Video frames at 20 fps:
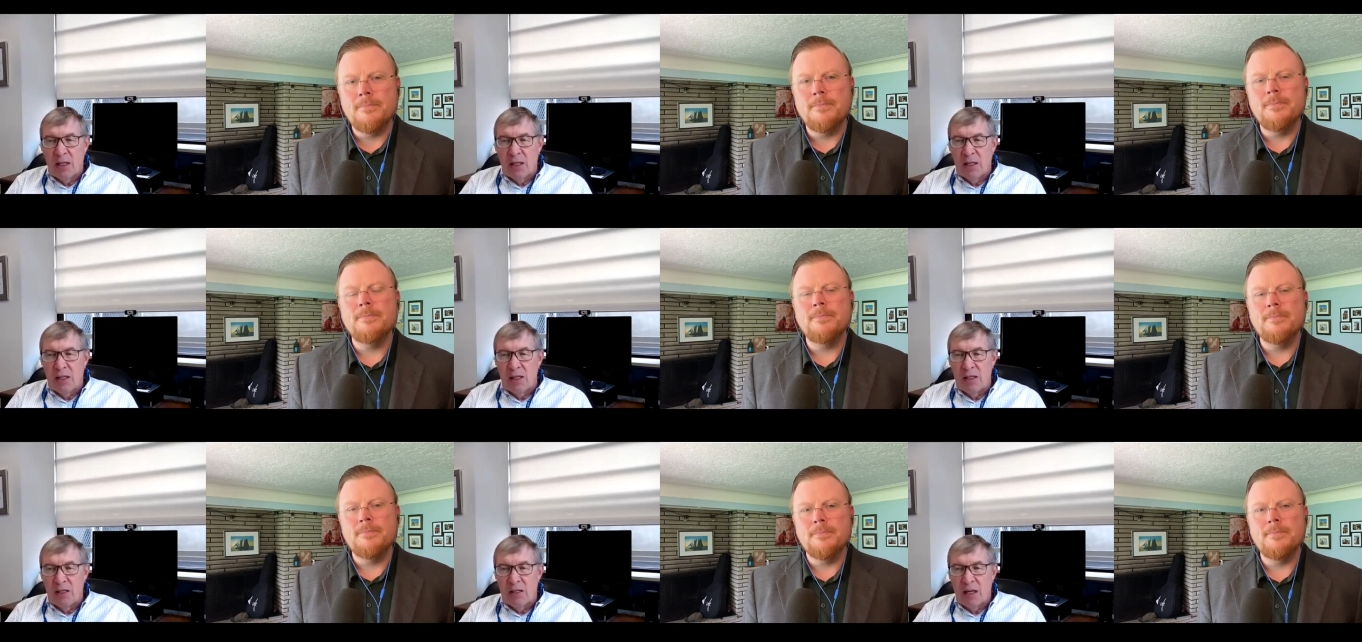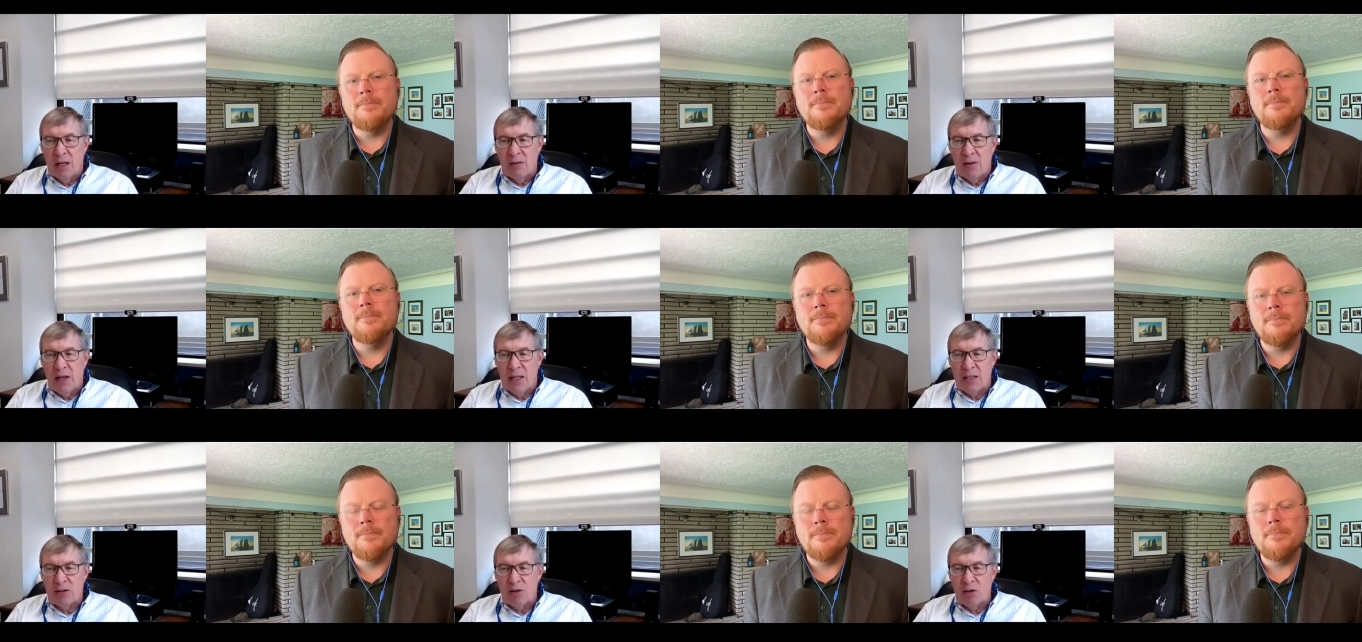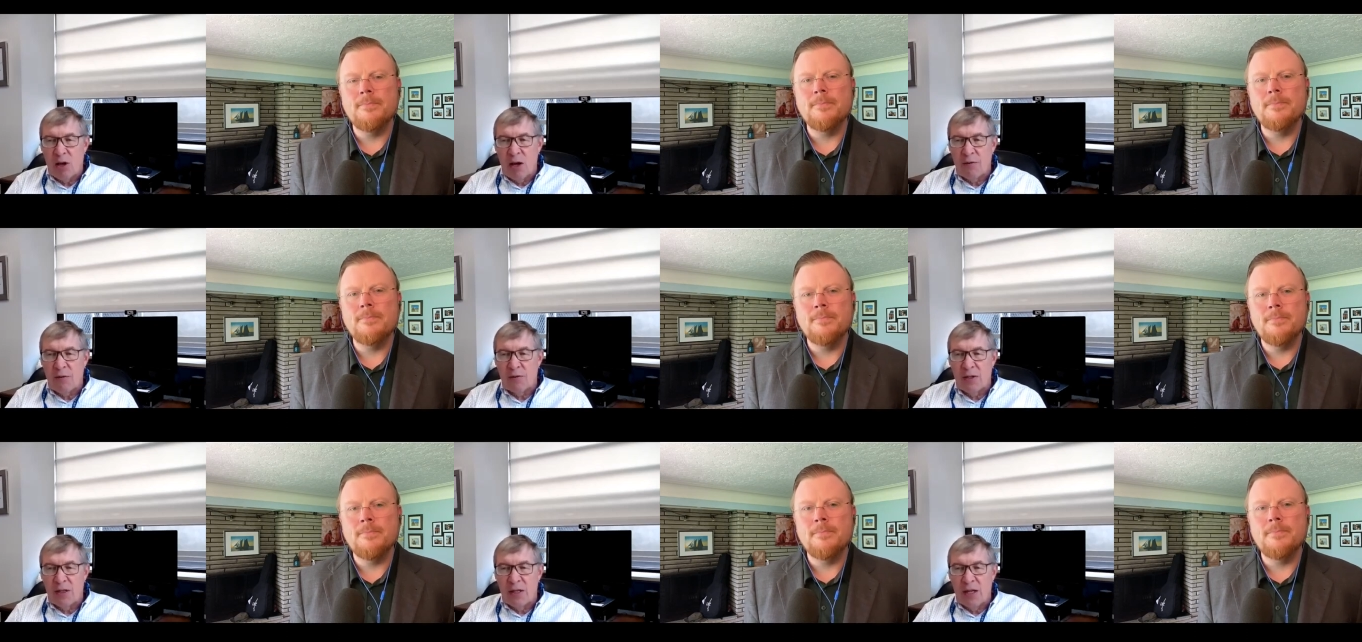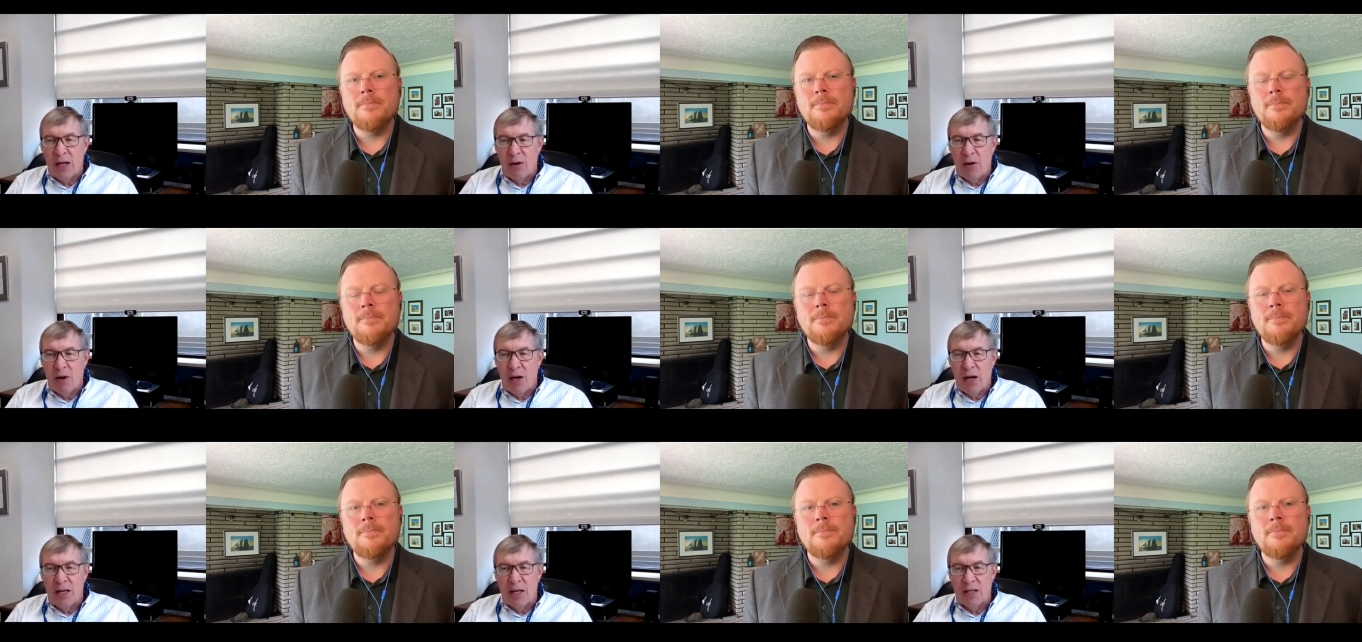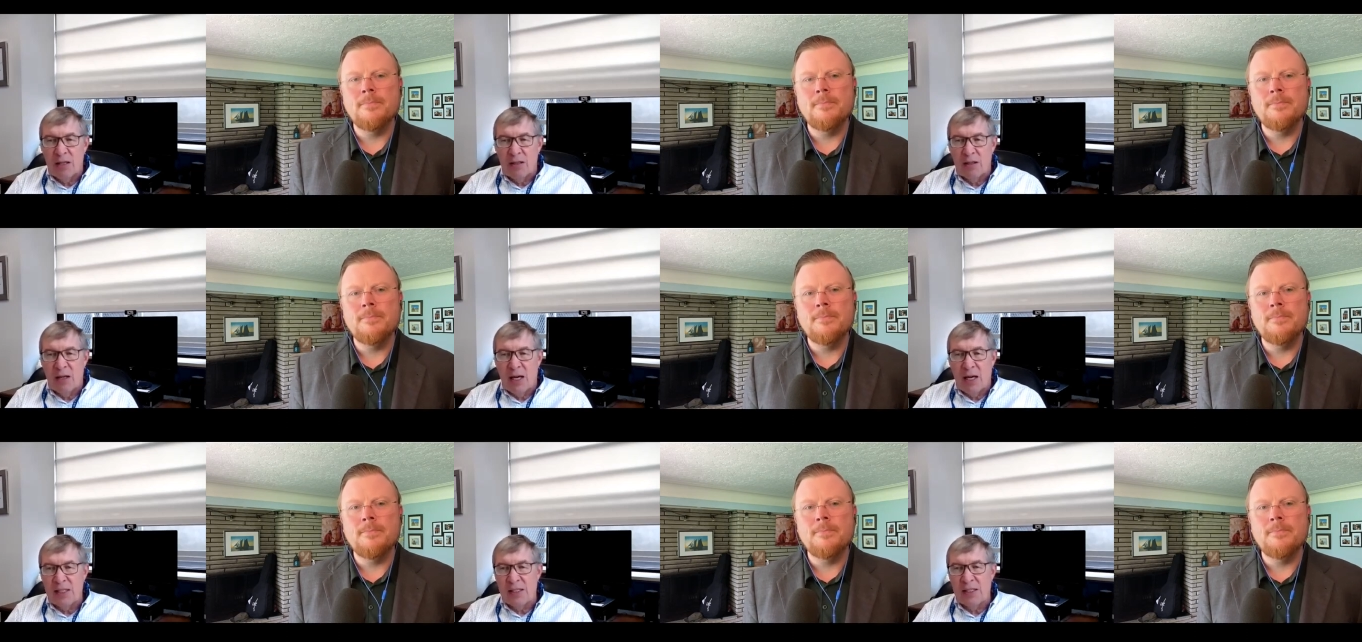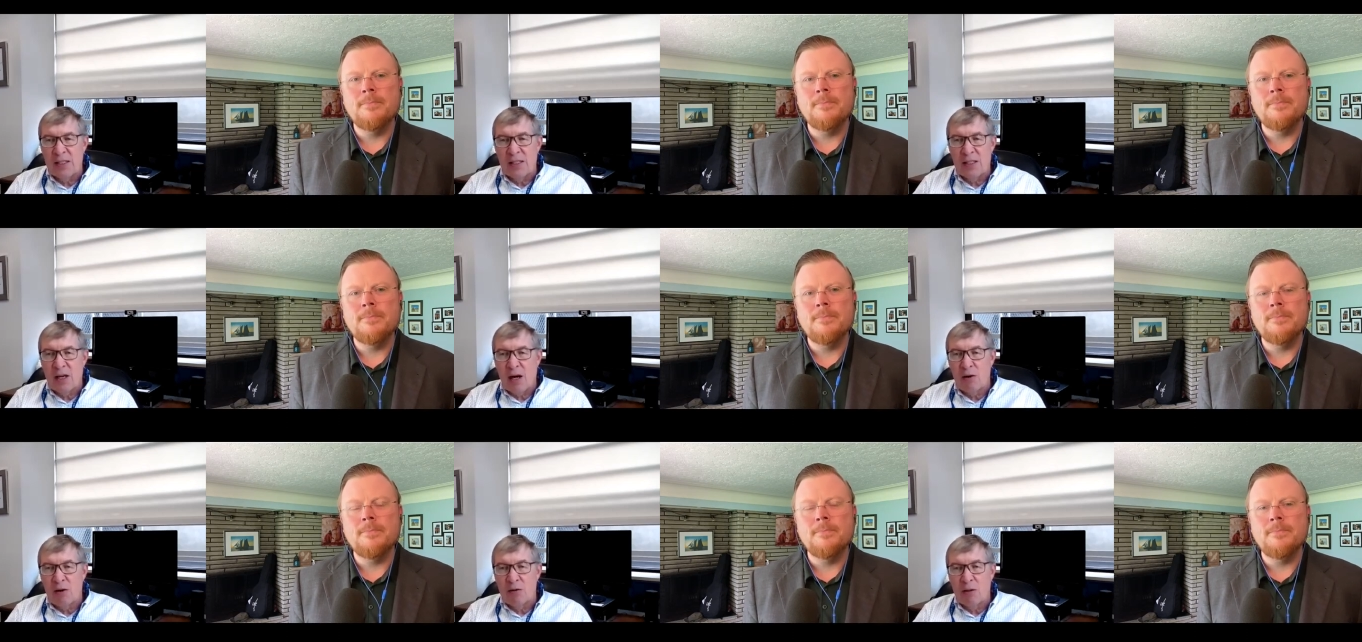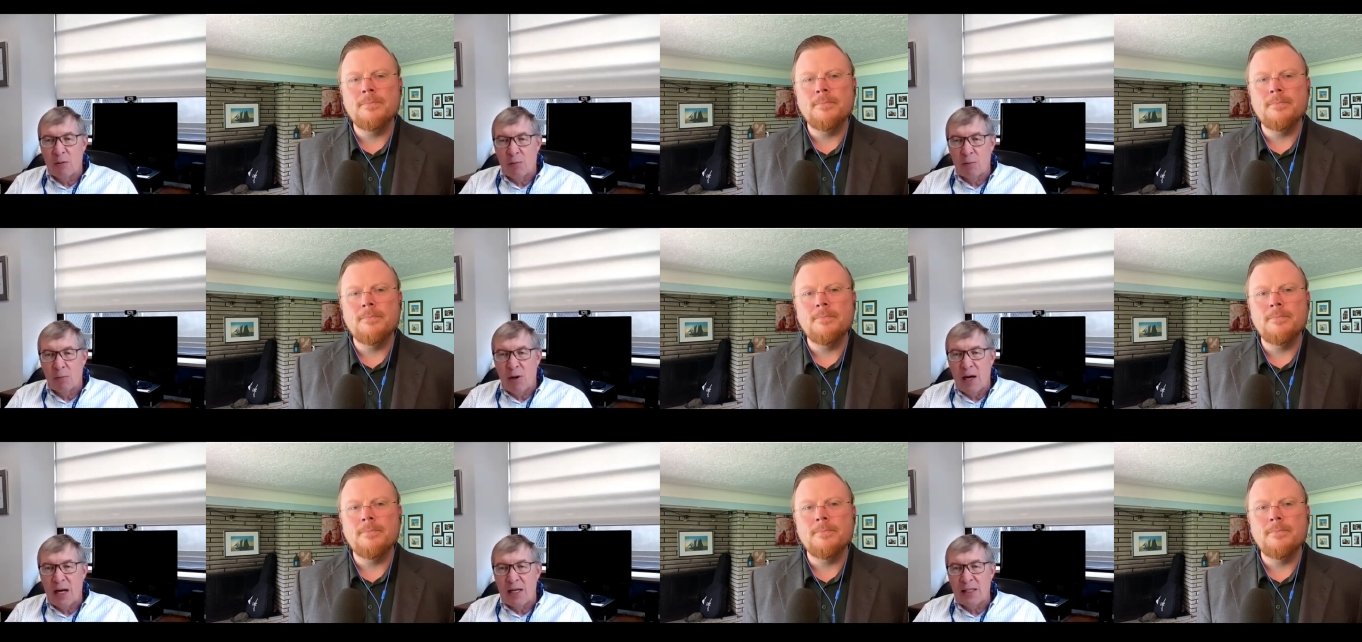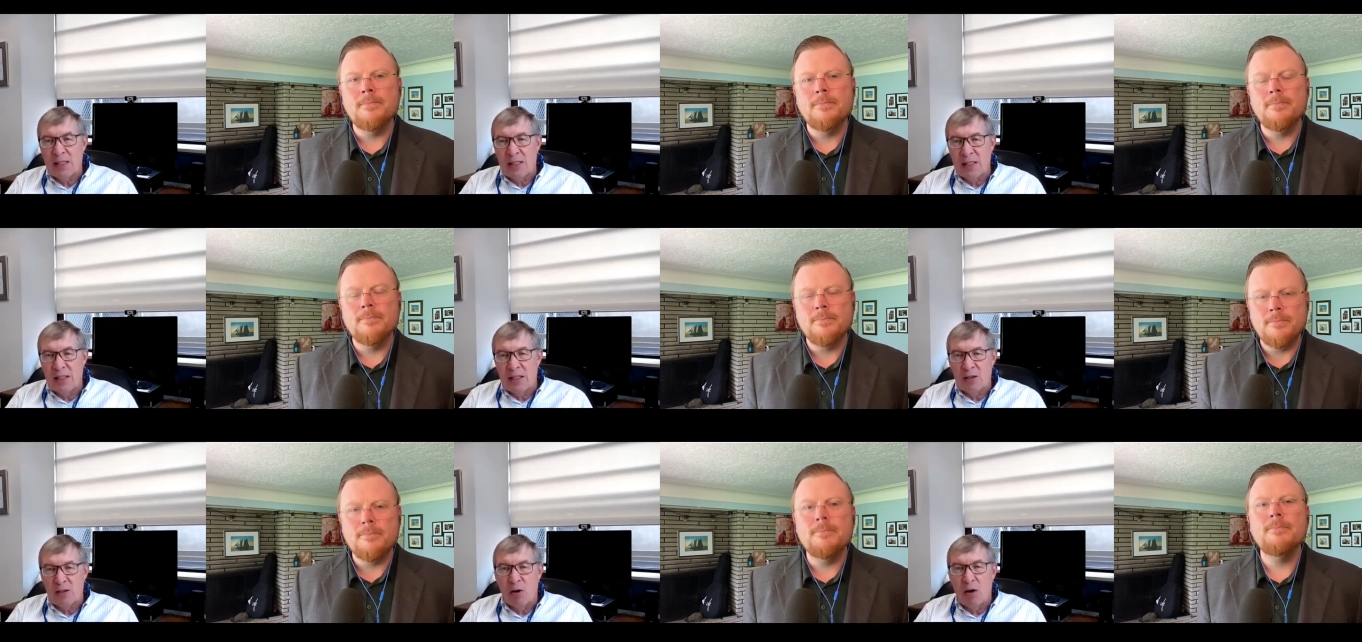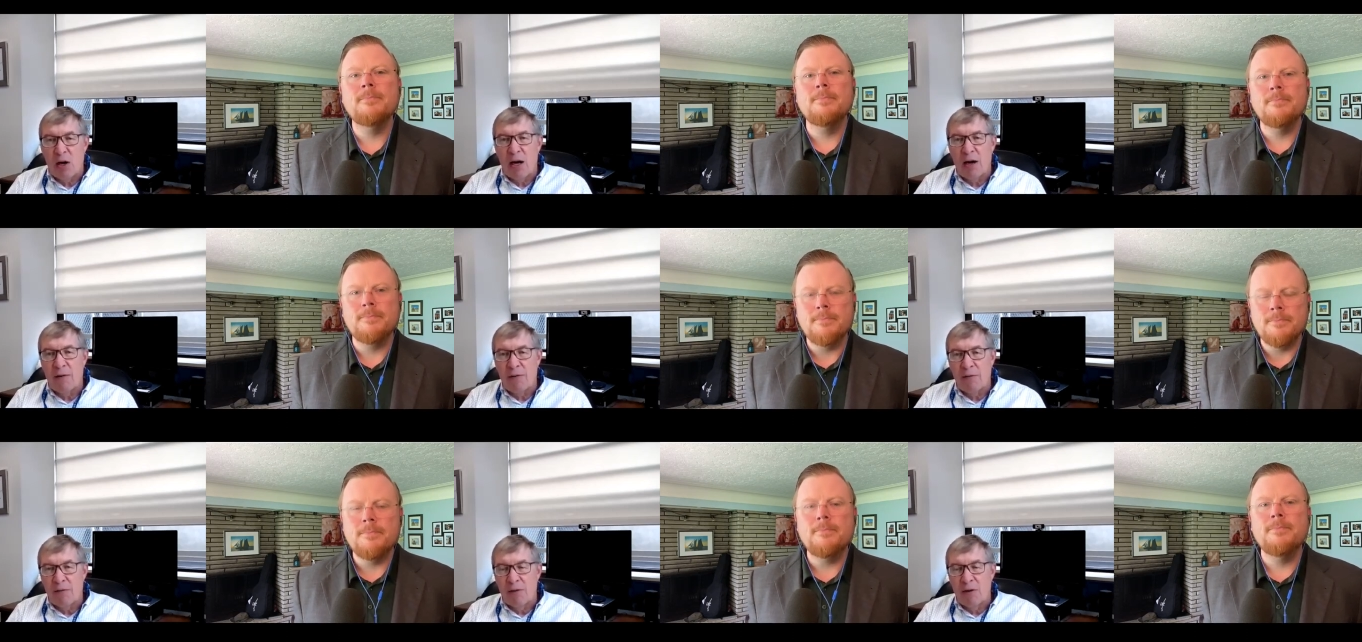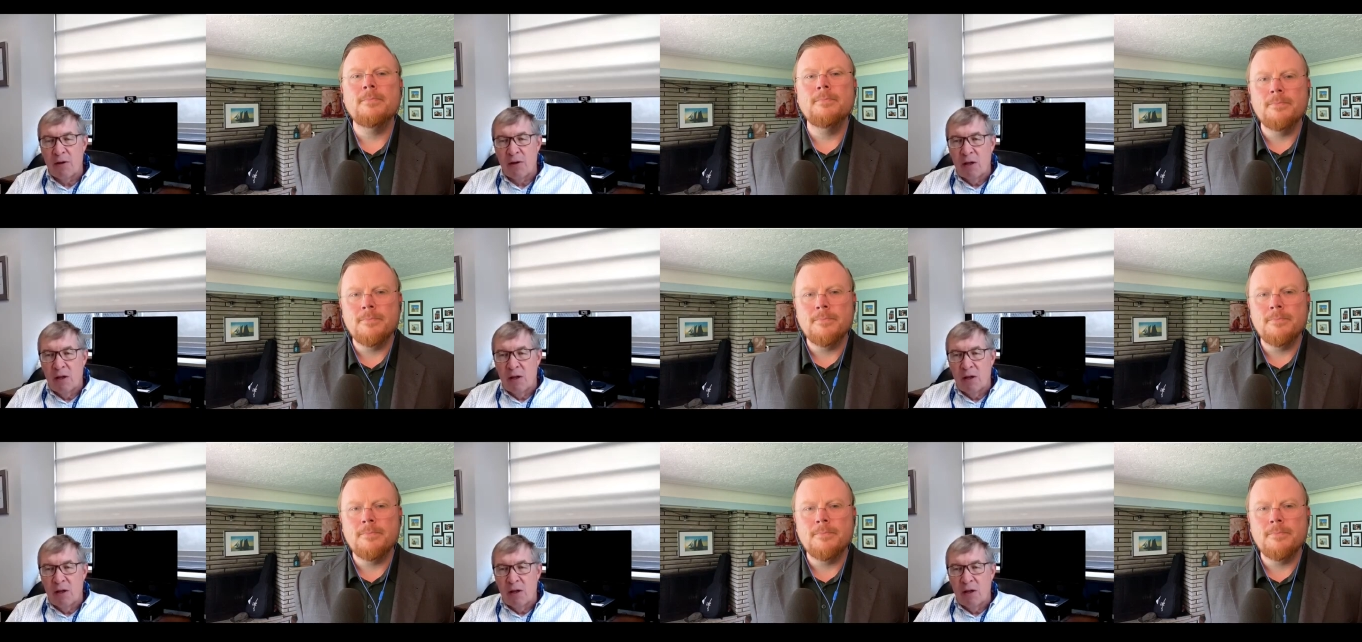Speaker 1: And uh, that's often how I, I start the process off.